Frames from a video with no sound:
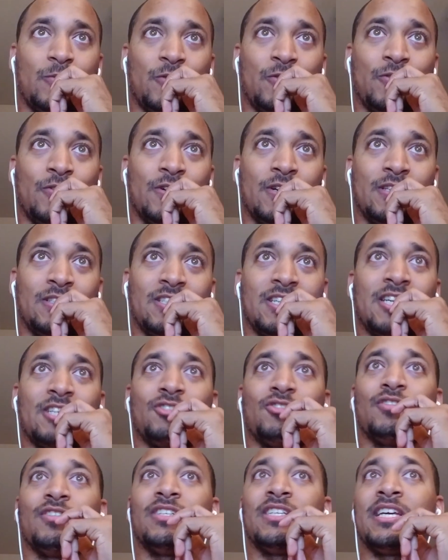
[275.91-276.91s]
for
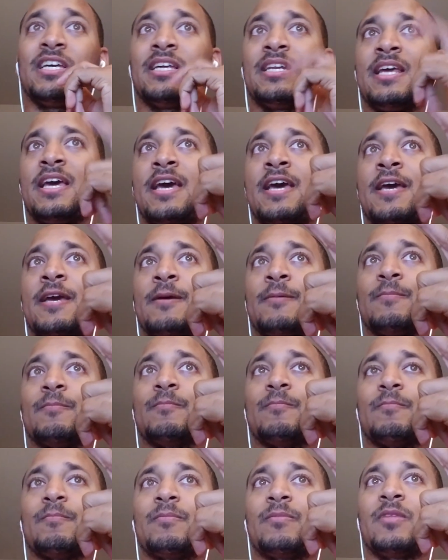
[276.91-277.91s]
Ancestry DNA.
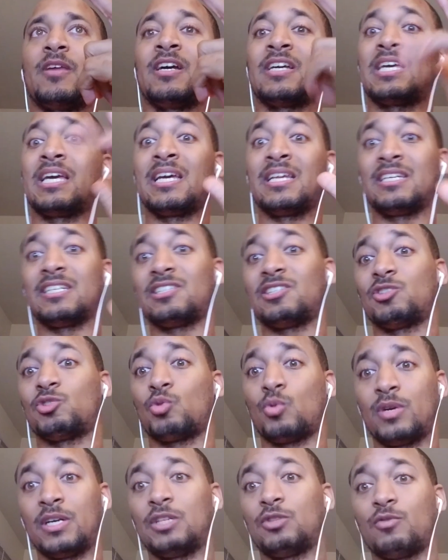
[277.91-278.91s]
Again, this is
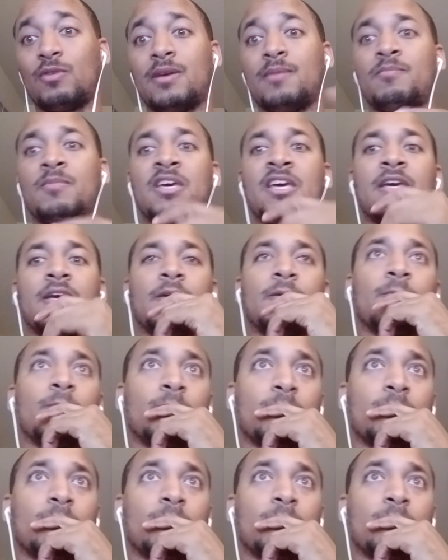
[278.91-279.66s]
23andMe.